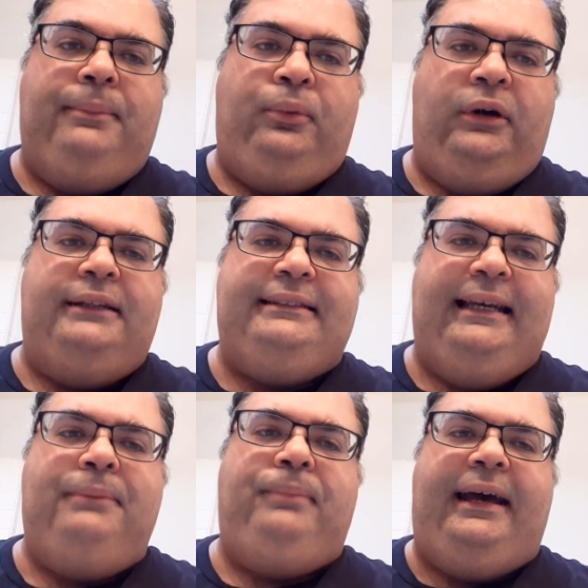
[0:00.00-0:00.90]
I bought a
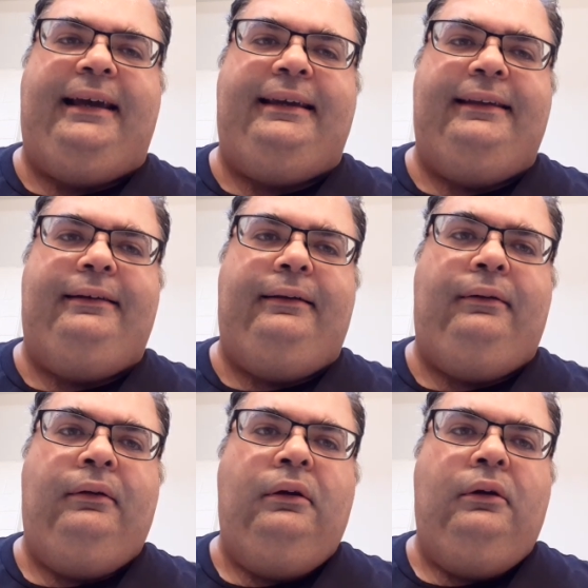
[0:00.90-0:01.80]
10 packet
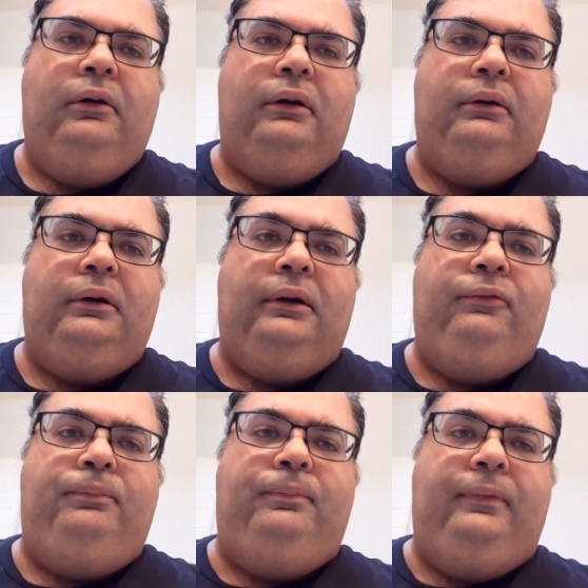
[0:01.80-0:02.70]

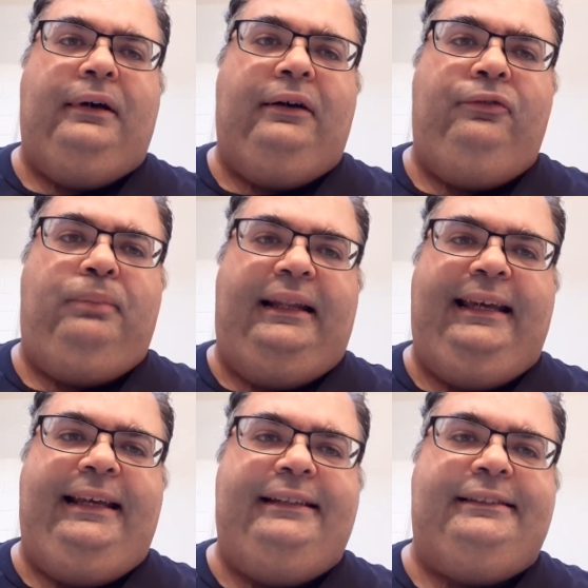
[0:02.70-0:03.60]
of
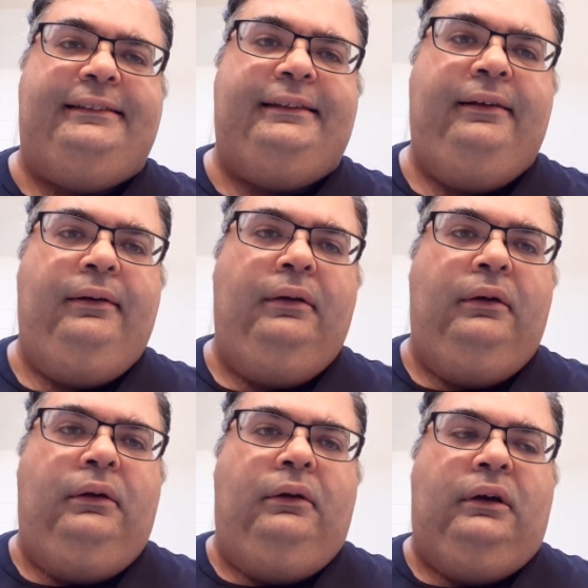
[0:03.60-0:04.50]
blades
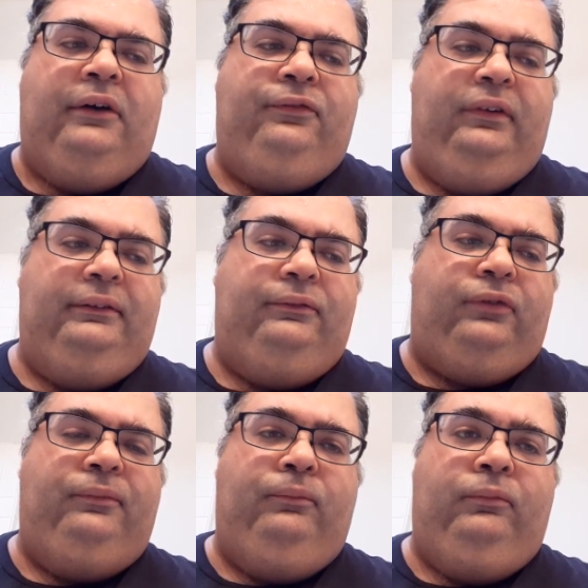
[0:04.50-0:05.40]

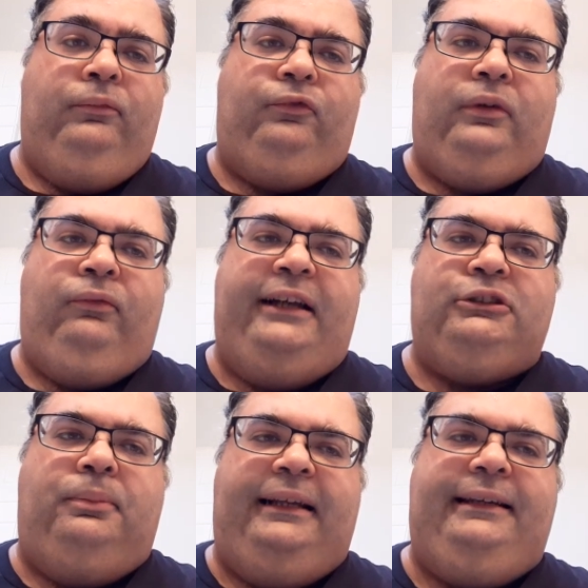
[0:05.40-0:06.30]
from
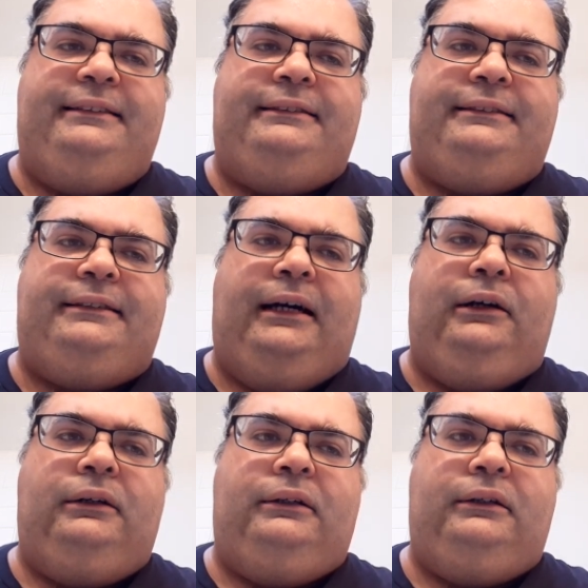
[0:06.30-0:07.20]
Razor Blades.
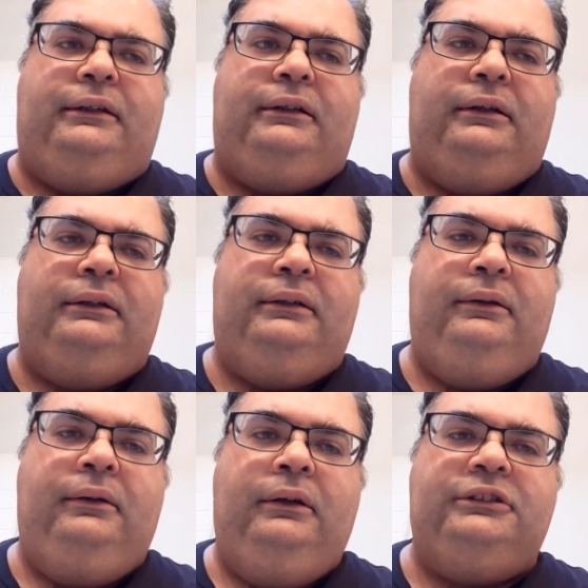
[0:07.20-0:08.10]

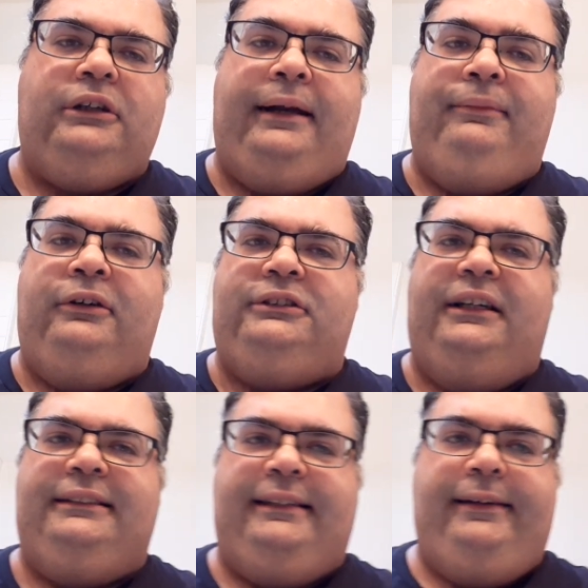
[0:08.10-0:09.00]
Sorry, I'm a little
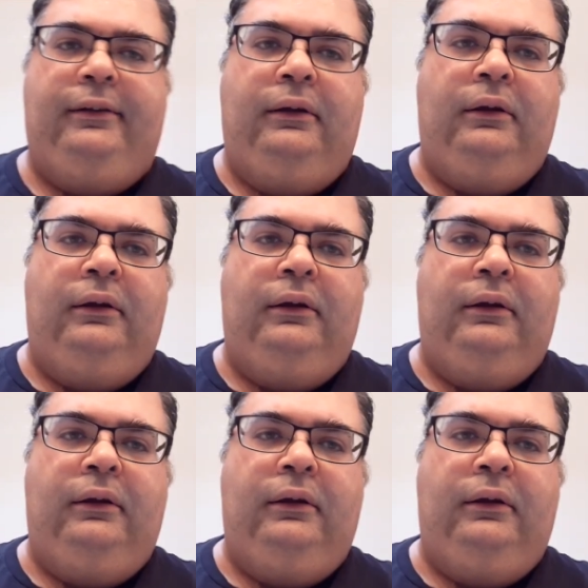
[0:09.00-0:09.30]
tongue tied.